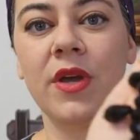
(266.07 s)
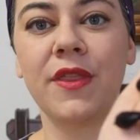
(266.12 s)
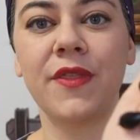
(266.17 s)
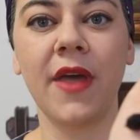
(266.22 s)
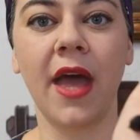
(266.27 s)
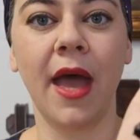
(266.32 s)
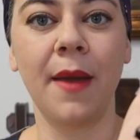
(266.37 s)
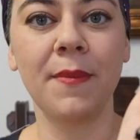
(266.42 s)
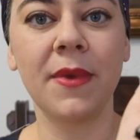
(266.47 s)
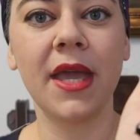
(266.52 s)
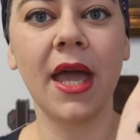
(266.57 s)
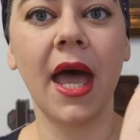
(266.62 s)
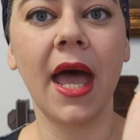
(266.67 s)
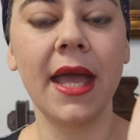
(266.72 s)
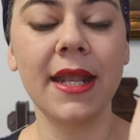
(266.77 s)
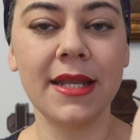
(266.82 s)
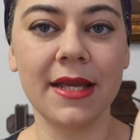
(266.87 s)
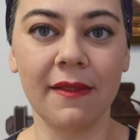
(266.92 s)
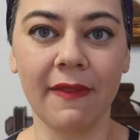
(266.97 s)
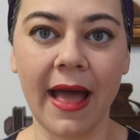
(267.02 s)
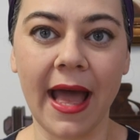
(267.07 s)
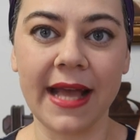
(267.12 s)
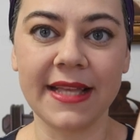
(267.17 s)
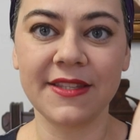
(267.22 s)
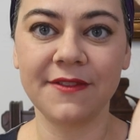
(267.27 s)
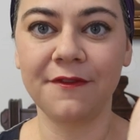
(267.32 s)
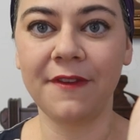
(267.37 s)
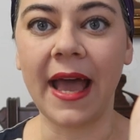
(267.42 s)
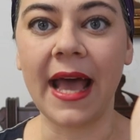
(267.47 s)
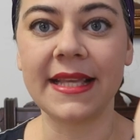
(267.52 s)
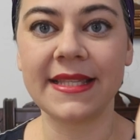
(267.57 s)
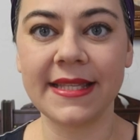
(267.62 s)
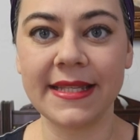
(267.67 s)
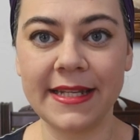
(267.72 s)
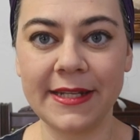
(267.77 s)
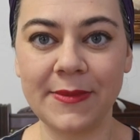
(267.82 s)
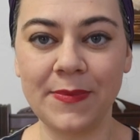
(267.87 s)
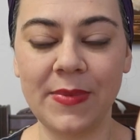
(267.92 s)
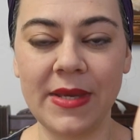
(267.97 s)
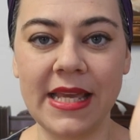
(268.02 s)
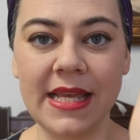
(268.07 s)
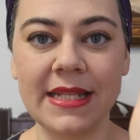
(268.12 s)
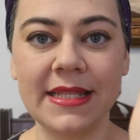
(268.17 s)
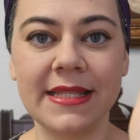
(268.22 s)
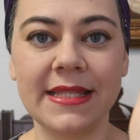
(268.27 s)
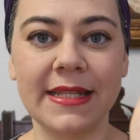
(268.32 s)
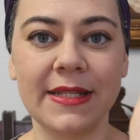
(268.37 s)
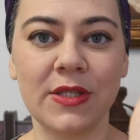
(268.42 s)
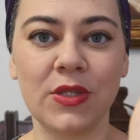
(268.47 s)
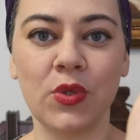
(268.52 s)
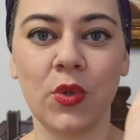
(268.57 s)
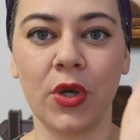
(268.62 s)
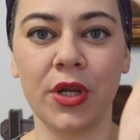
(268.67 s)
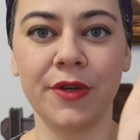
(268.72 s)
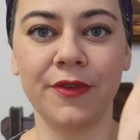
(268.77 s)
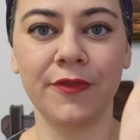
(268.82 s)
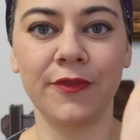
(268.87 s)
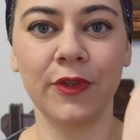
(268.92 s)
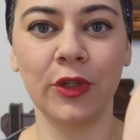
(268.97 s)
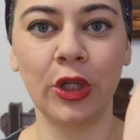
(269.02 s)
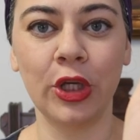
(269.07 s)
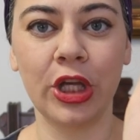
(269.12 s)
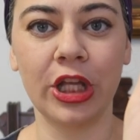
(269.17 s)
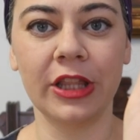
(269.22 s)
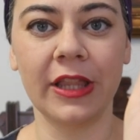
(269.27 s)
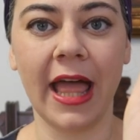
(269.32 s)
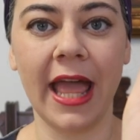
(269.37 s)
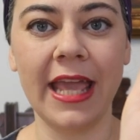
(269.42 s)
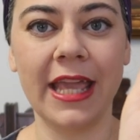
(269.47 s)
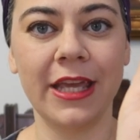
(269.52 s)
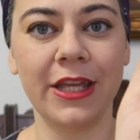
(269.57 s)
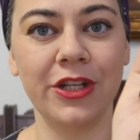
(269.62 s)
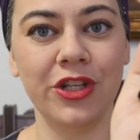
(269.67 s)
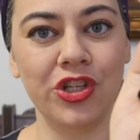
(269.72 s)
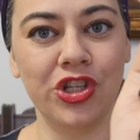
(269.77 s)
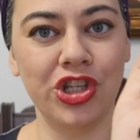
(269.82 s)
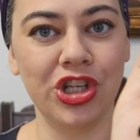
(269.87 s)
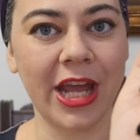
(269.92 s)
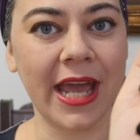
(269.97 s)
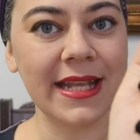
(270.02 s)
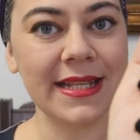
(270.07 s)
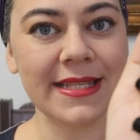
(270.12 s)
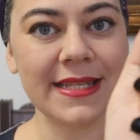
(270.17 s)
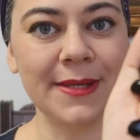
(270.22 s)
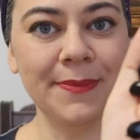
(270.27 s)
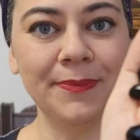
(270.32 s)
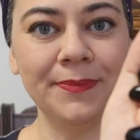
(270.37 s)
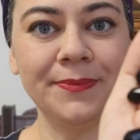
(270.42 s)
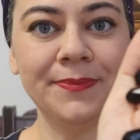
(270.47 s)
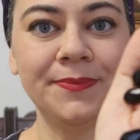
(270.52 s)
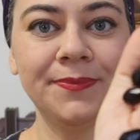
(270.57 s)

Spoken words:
with cut glass faceted beads that sort of look like jet.